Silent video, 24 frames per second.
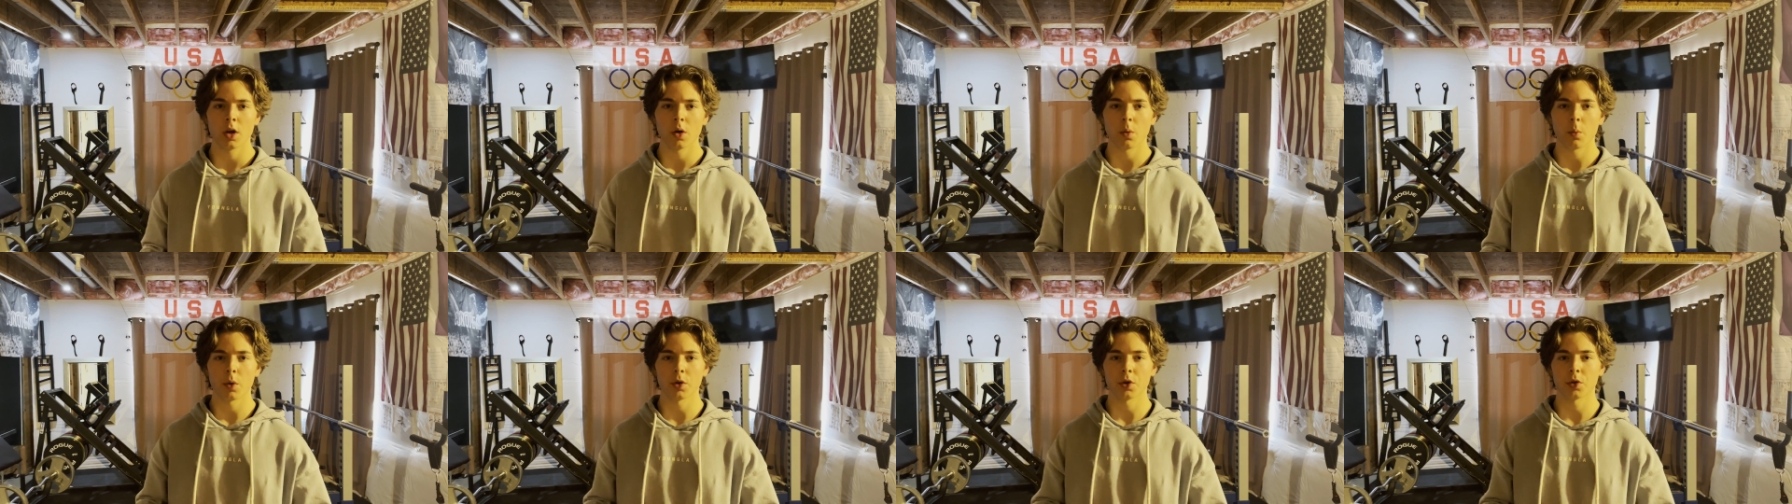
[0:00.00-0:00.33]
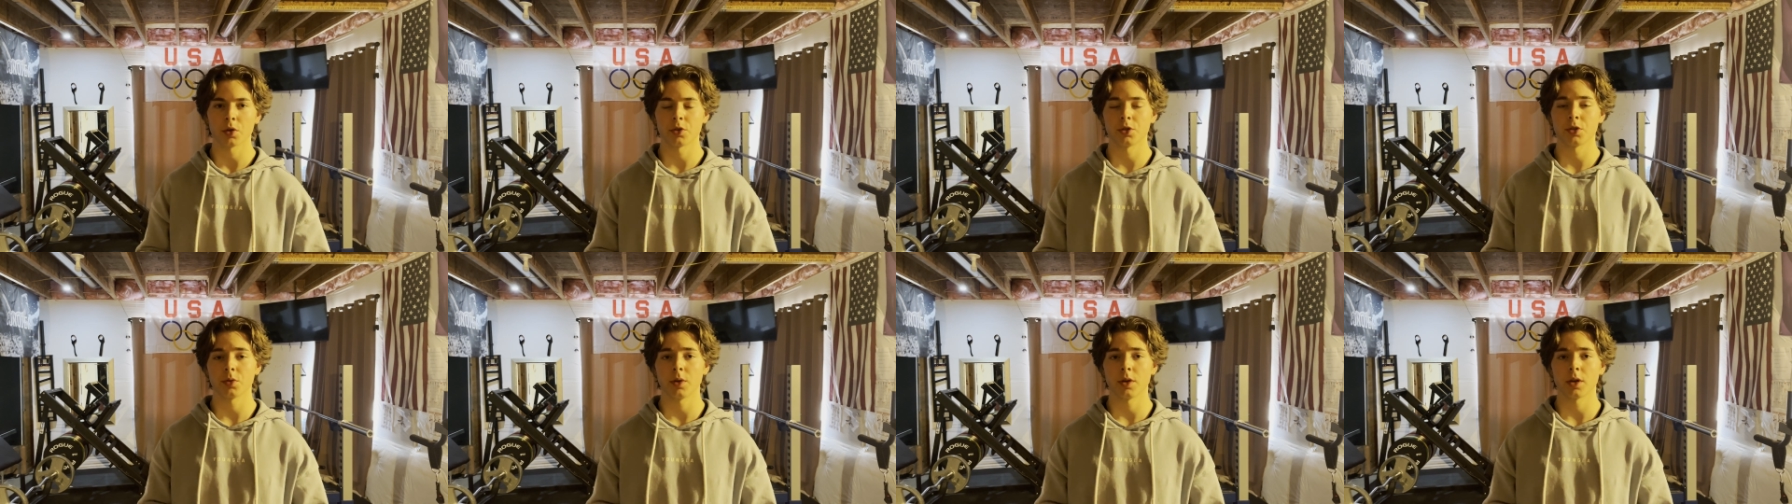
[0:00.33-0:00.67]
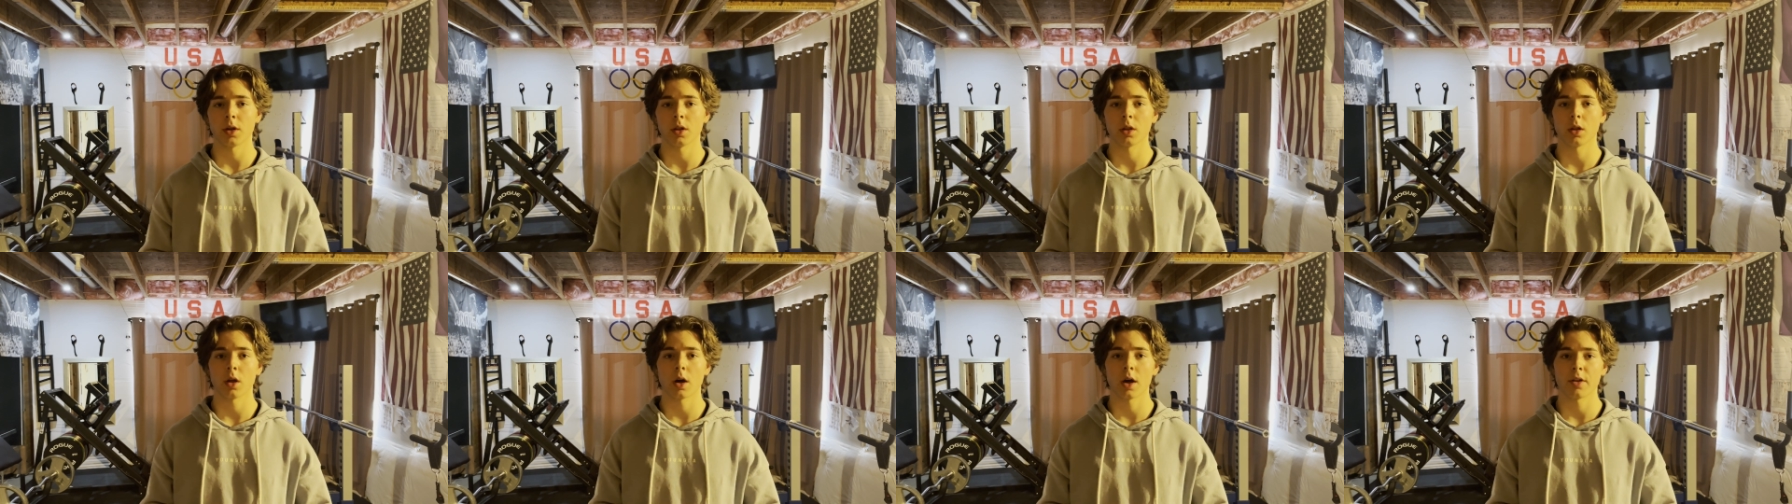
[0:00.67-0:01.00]
when you're doing
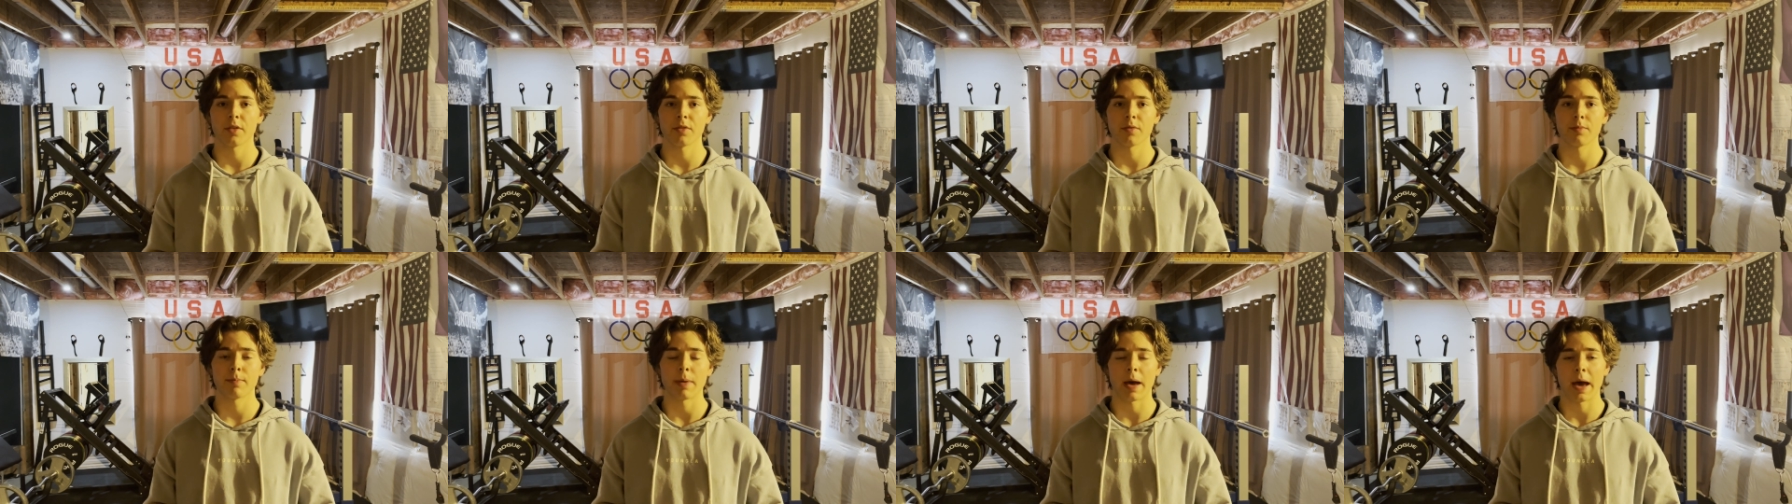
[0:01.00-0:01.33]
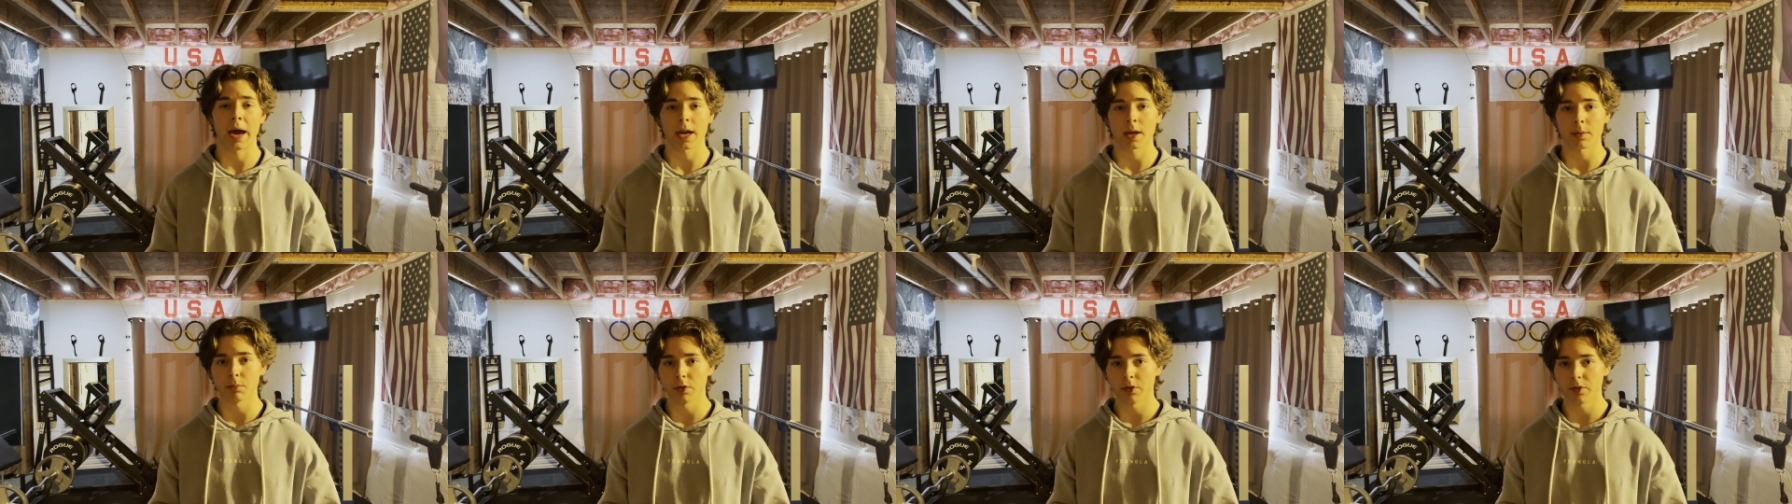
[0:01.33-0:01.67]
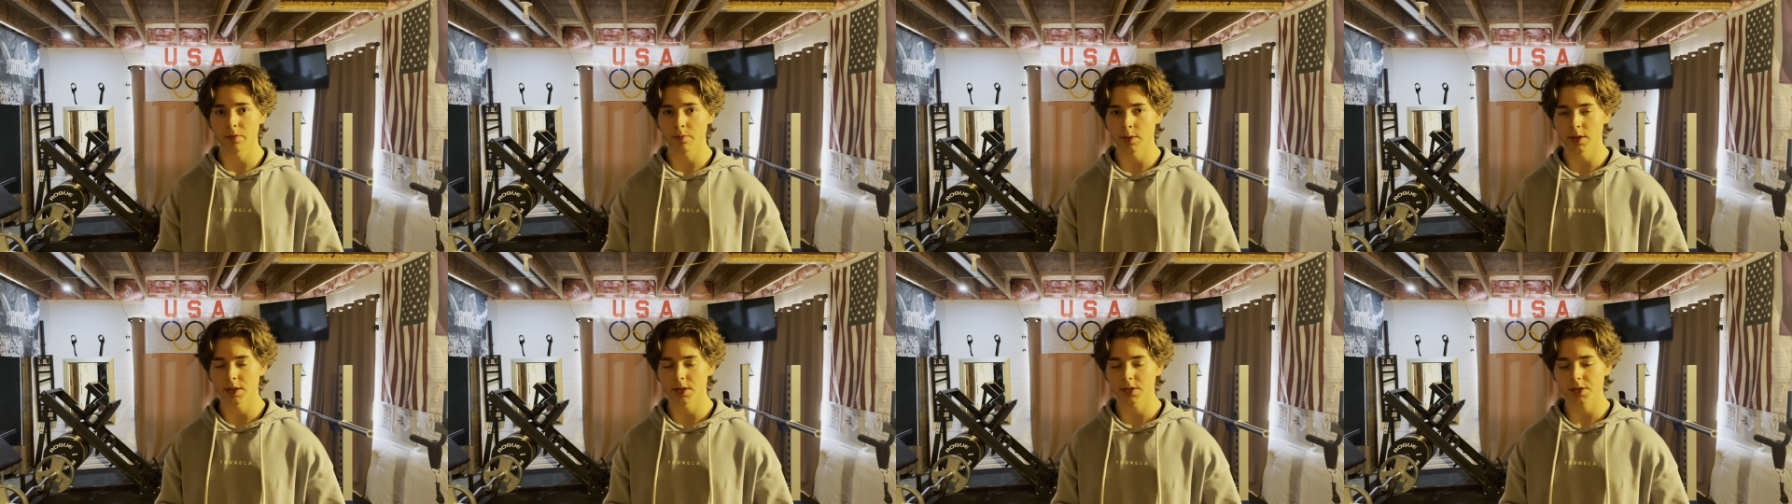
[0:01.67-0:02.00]
a lot of back
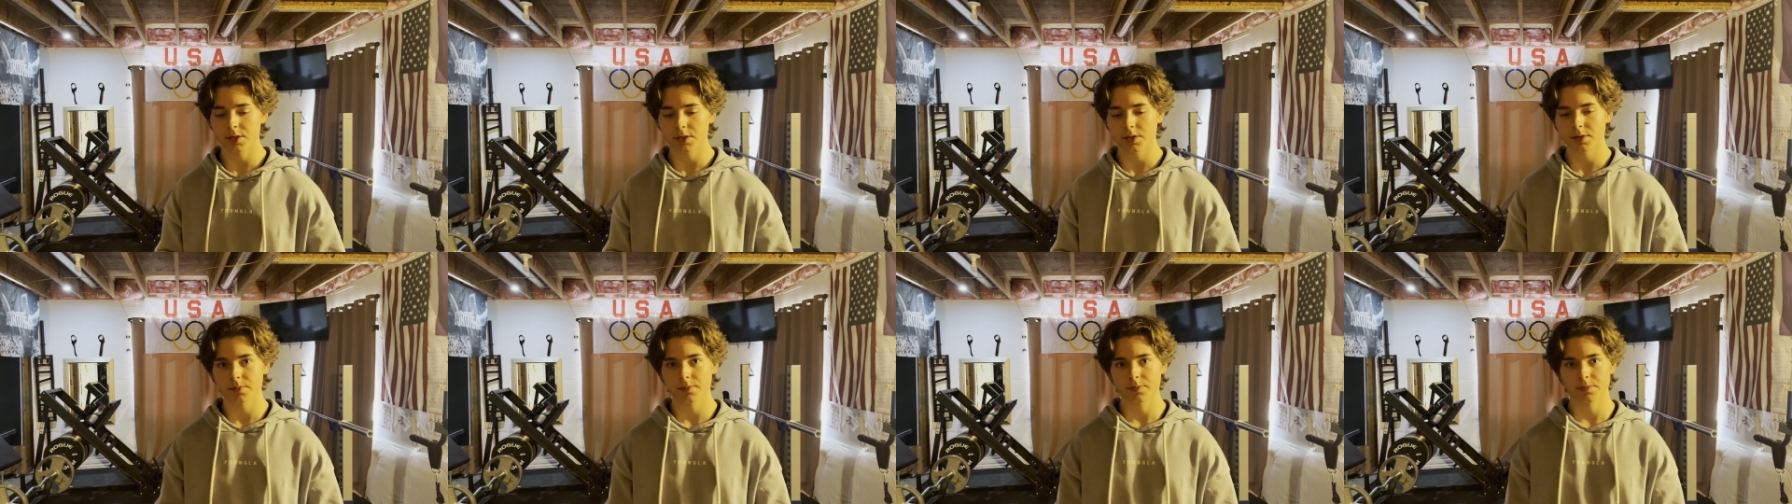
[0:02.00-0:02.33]
movements.